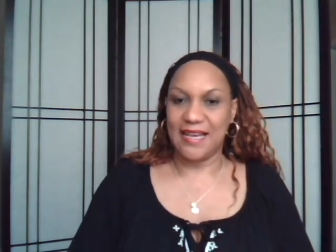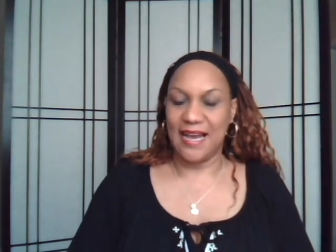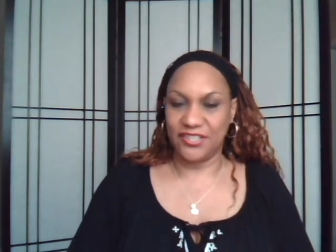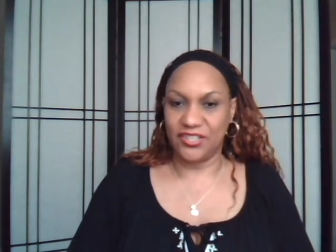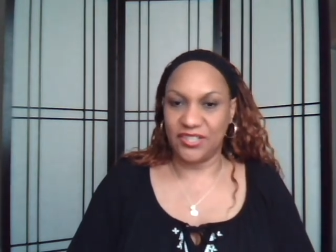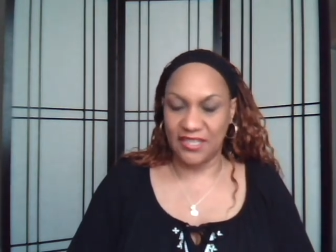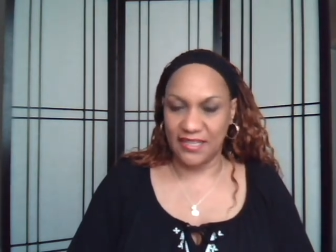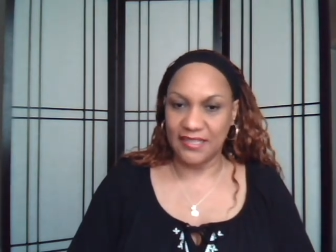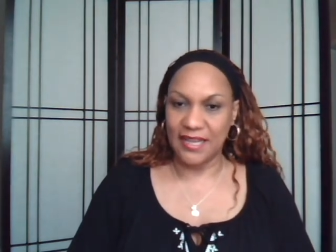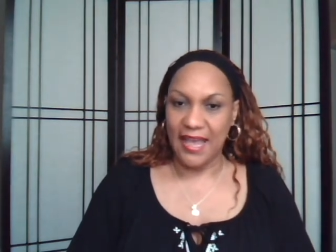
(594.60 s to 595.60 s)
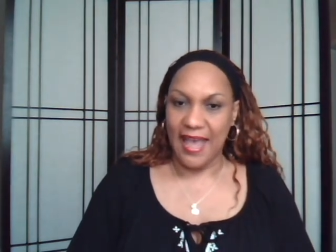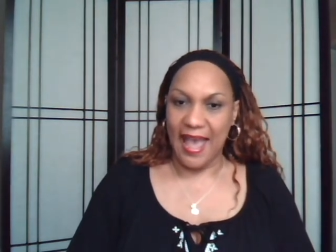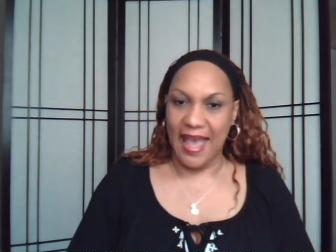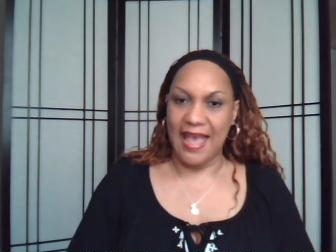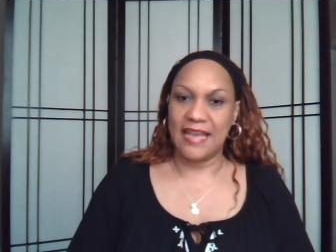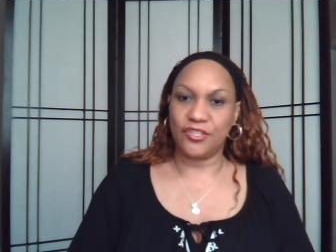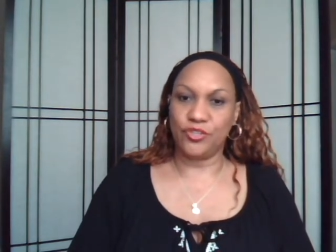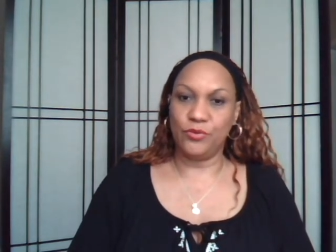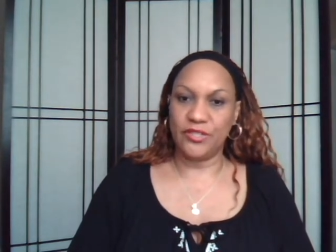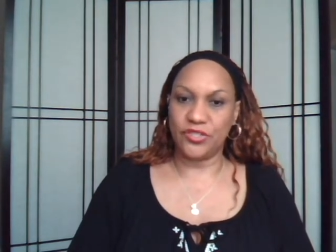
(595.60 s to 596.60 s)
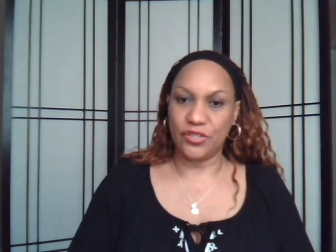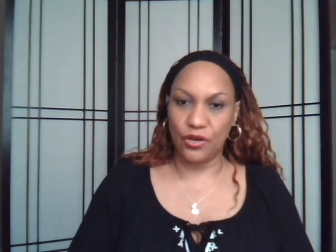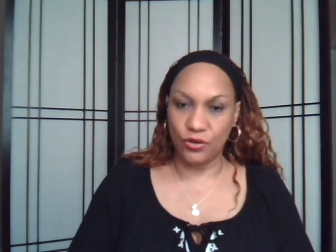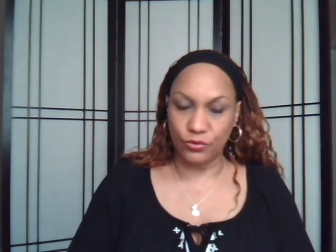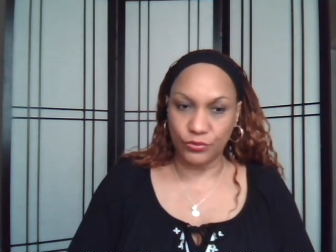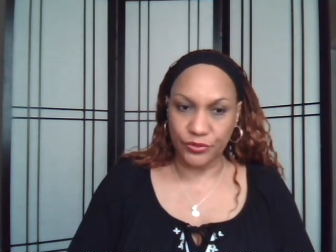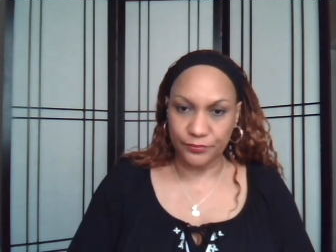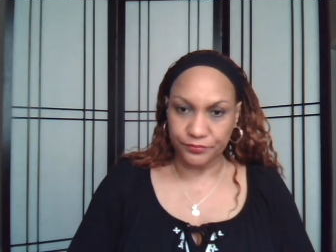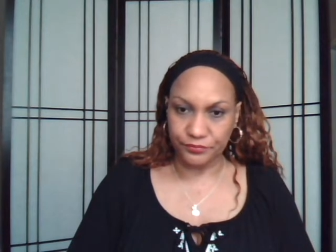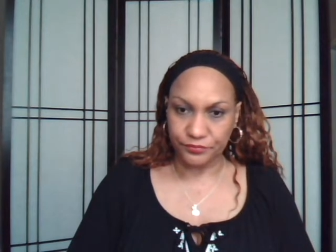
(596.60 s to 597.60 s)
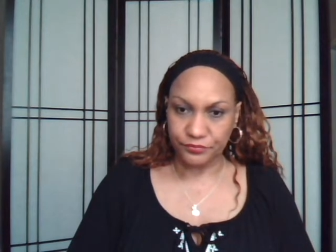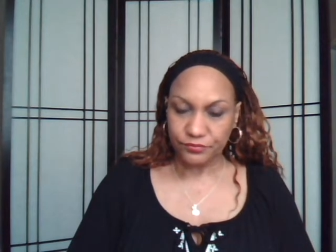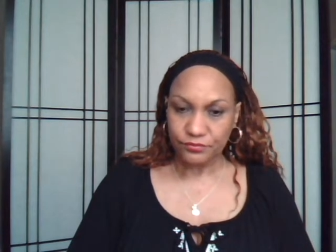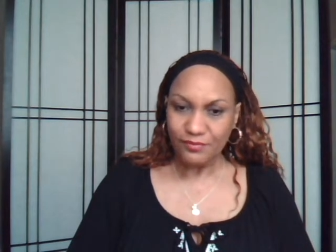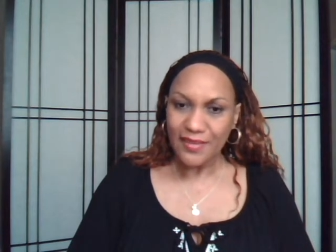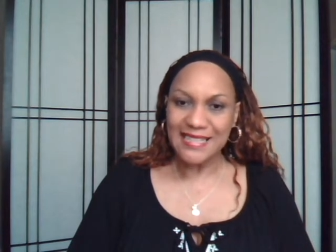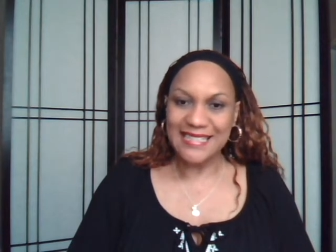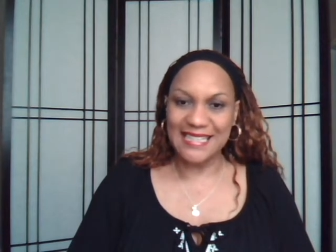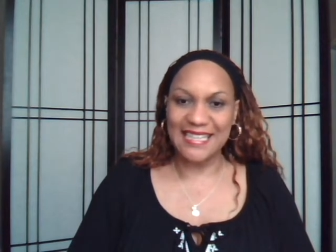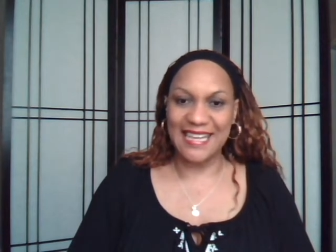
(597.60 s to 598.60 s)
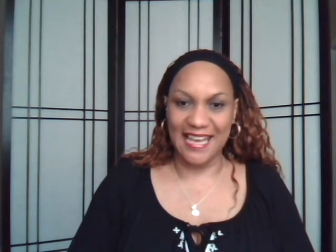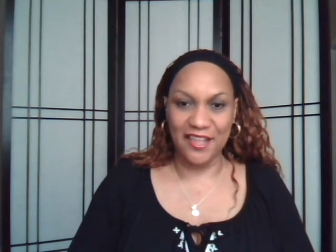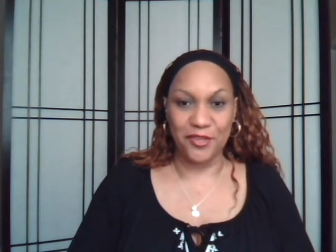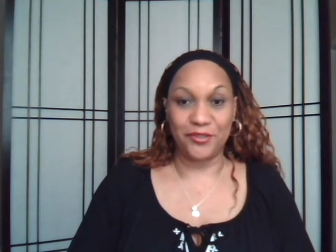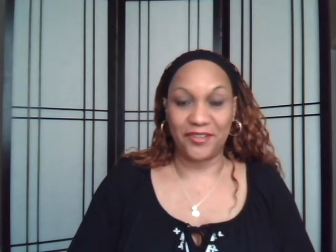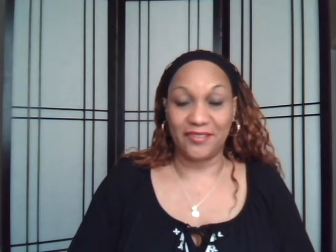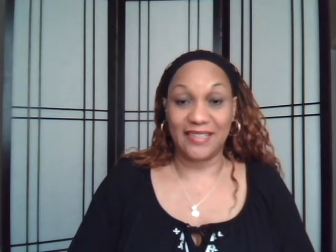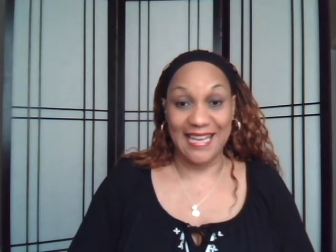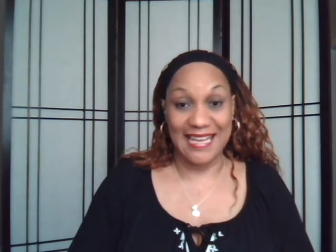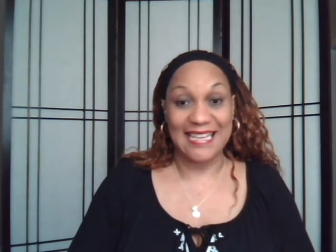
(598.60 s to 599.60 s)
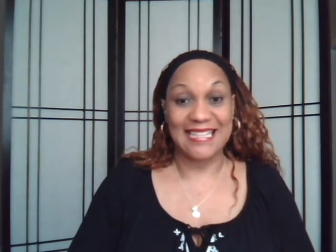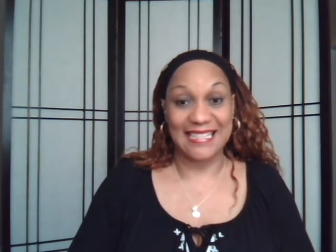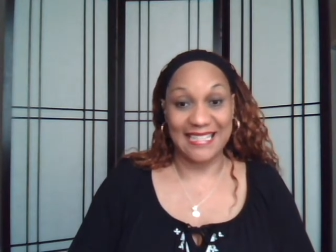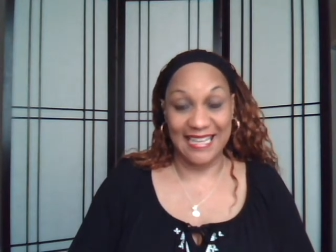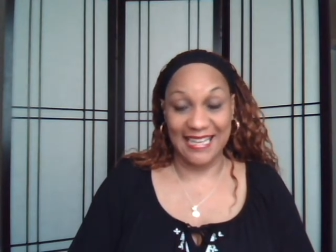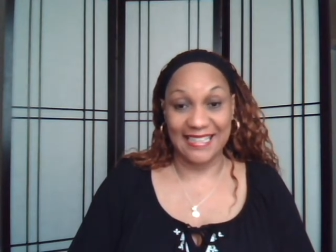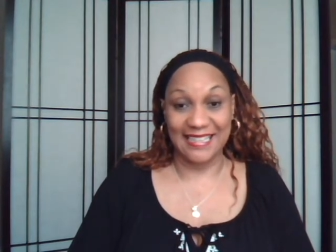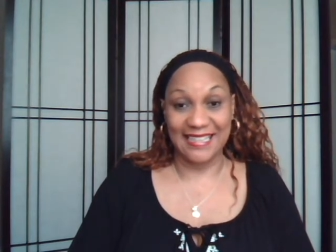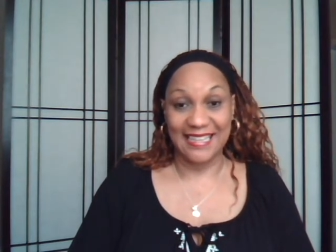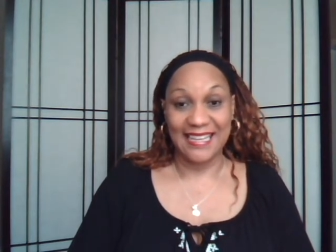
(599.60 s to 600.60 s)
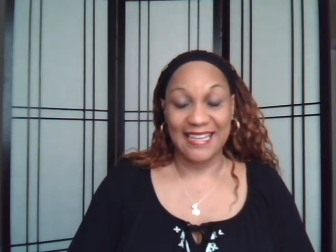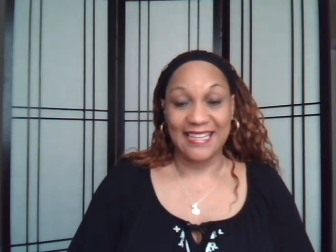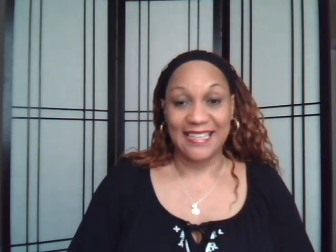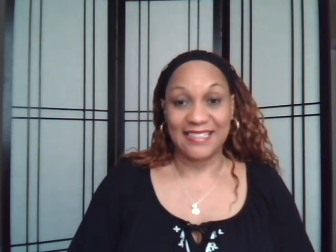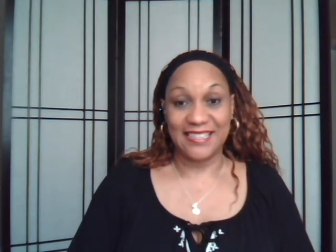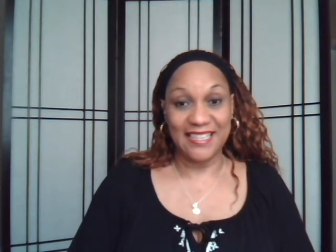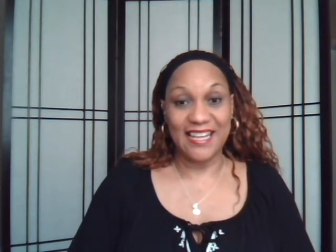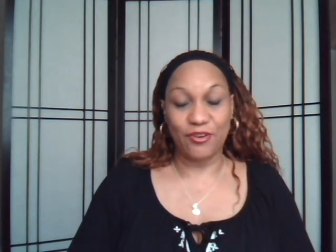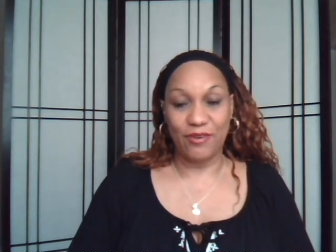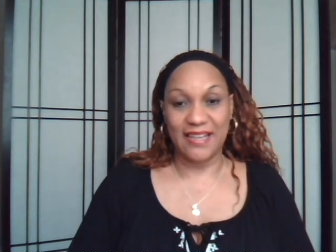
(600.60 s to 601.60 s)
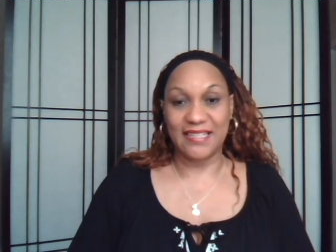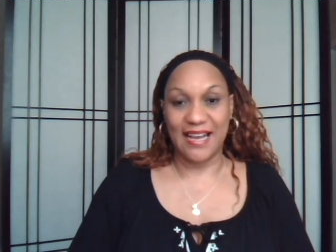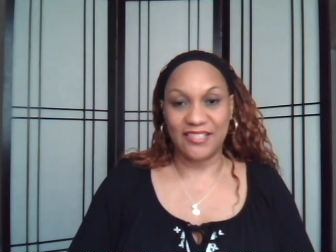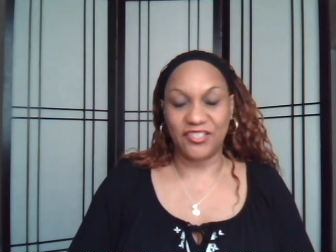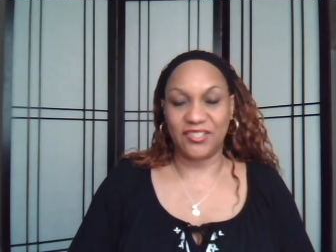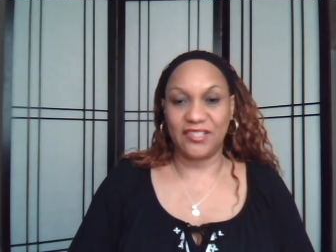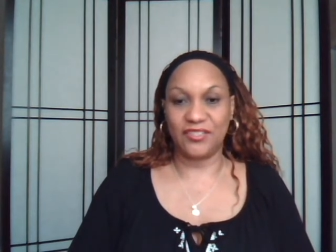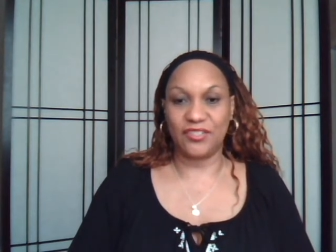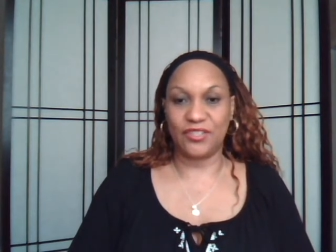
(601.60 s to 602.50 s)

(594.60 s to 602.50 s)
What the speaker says: consciousness. And twin souls together can ascend to that Christ consciousness.